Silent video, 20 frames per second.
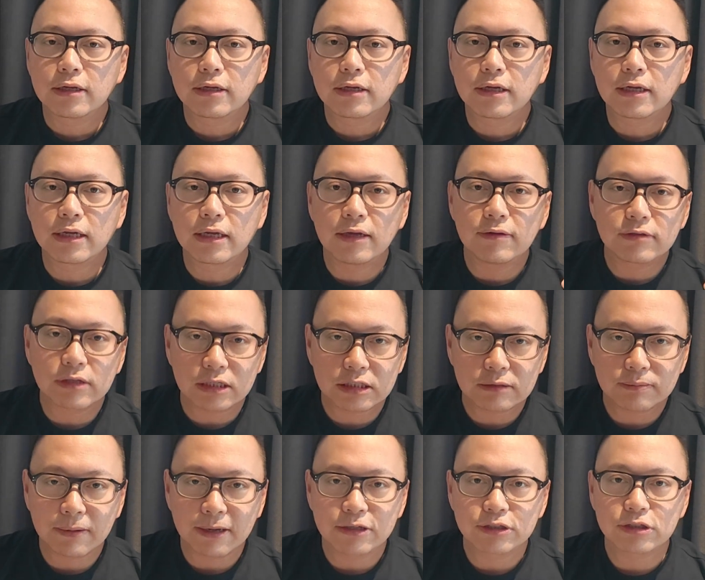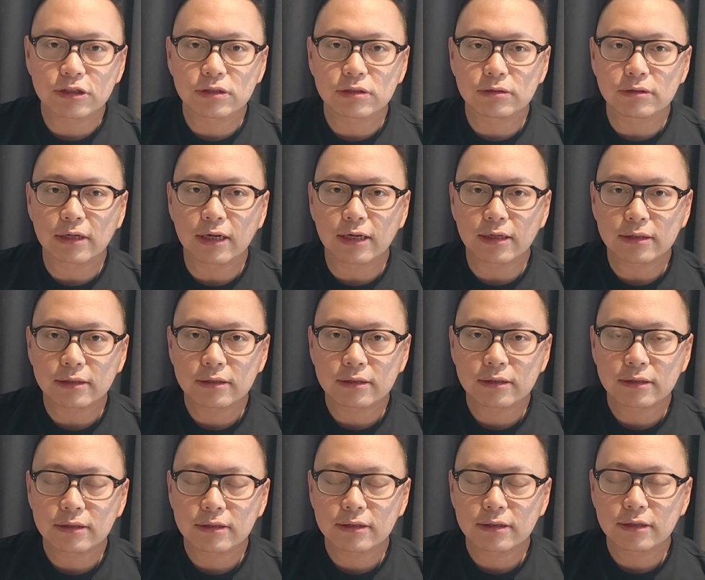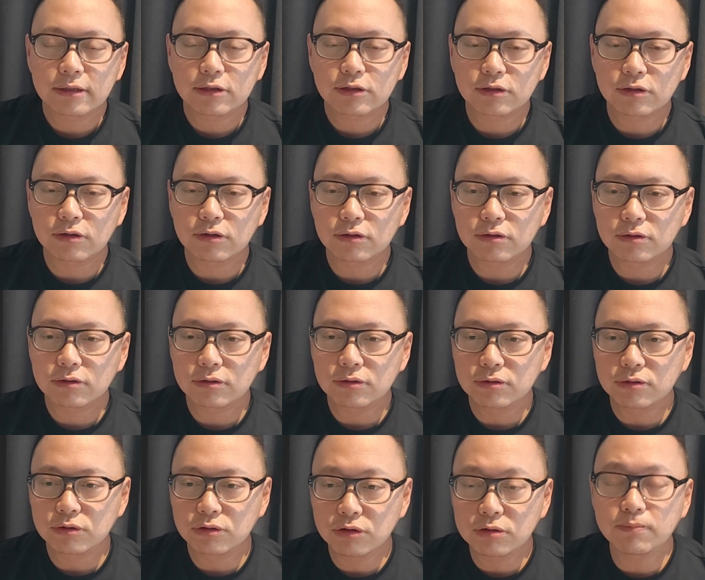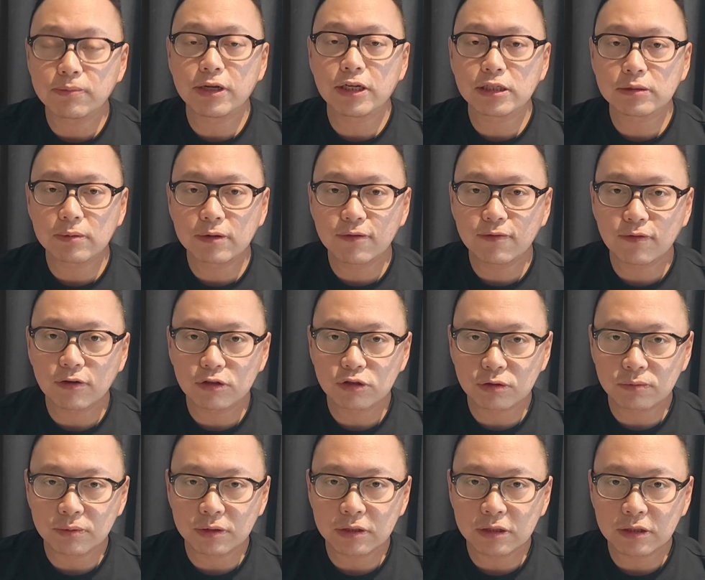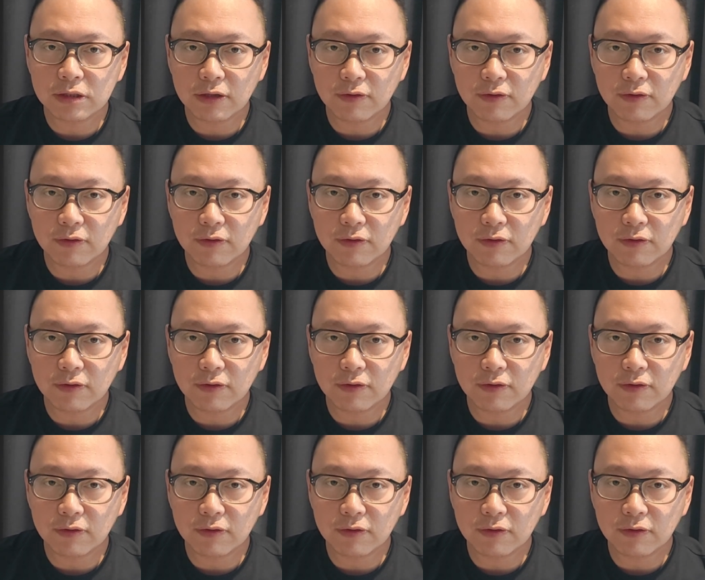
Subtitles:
It gives expansion to that. So good placement for Jupiter.